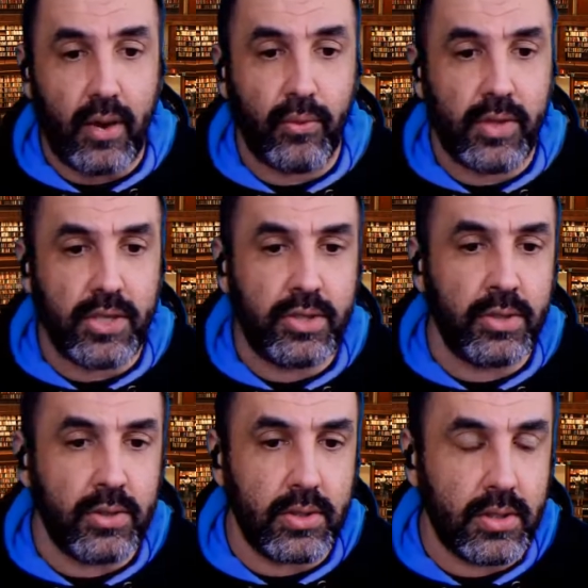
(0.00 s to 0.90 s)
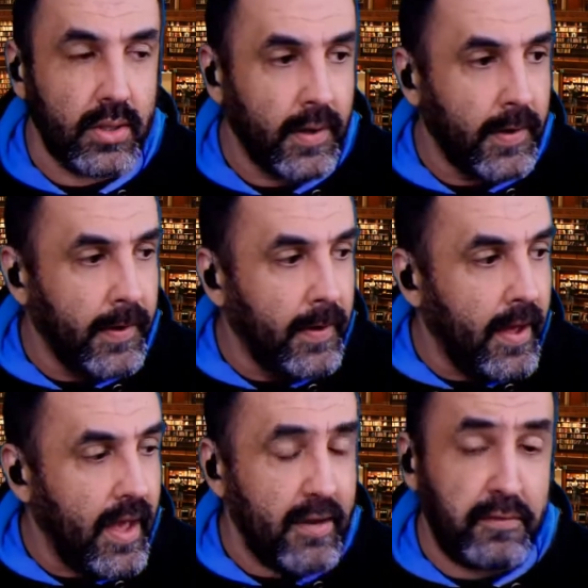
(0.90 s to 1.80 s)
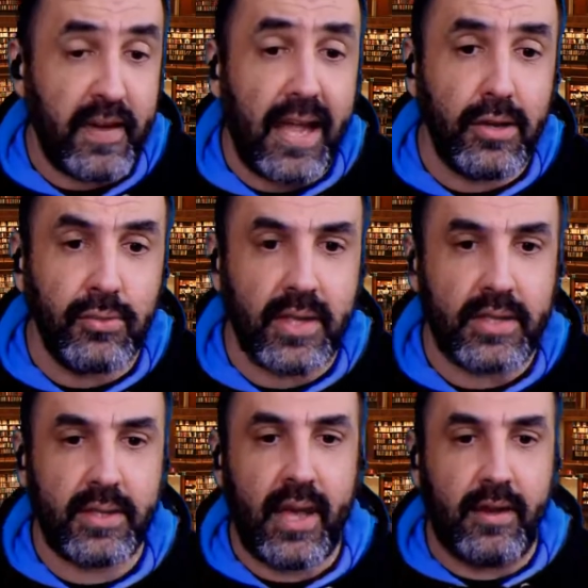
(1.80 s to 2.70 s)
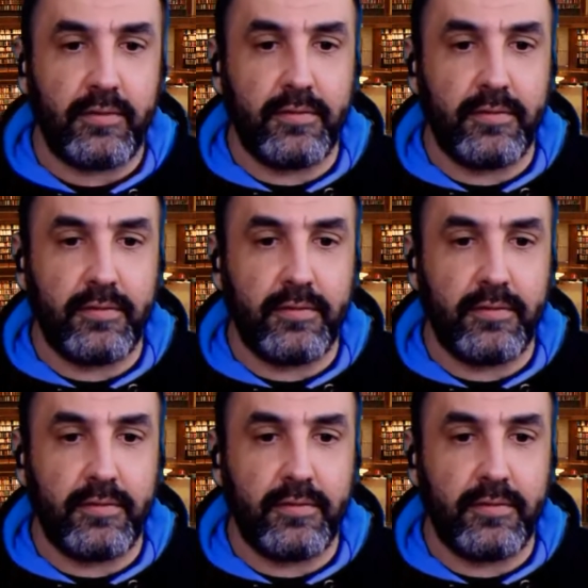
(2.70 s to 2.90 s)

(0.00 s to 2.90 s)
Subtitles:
we should evaluate and